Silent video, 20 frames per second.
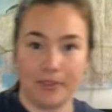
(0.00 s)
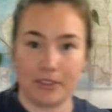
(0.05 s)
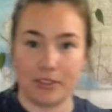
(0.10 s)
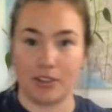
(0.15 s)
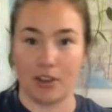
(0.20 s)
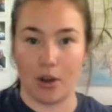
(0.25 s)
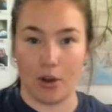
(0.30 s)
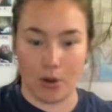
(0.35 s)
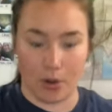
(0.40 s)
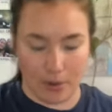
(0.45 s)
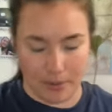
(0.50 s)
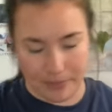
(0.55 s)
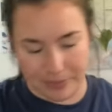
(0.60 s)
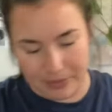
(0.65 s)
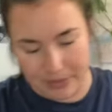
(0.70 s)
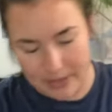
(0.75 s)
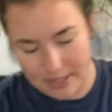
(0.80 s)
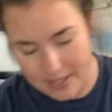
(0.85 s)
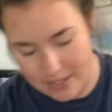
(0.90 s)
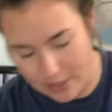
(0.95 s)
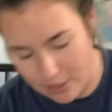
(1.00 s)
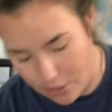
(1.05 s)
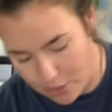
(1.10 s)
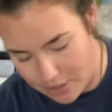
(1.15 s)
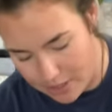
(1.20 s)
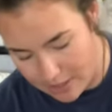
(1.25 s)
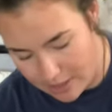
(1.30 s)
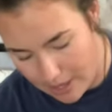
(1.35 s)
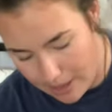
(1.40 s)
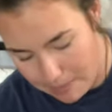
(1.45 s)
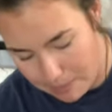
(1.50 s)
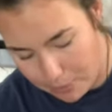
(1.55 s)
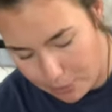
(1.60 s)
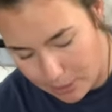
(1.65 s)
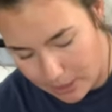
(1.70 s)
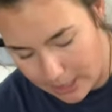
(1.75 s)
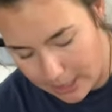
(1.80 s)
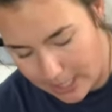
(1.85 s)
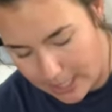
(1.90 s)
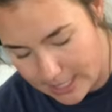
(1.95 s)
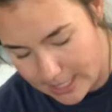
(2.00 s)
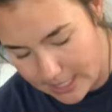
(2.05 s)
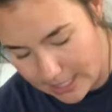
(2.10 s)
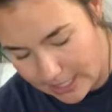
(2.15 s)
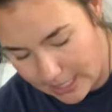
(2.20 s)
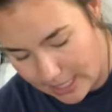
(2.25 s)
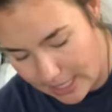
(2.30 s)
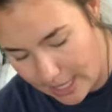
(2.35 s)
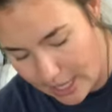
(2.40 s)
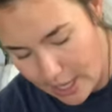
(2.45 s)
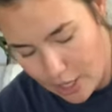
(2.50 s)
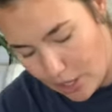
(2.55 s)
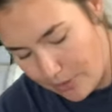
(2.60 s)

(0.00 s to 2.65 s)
so this closes up pretty easily.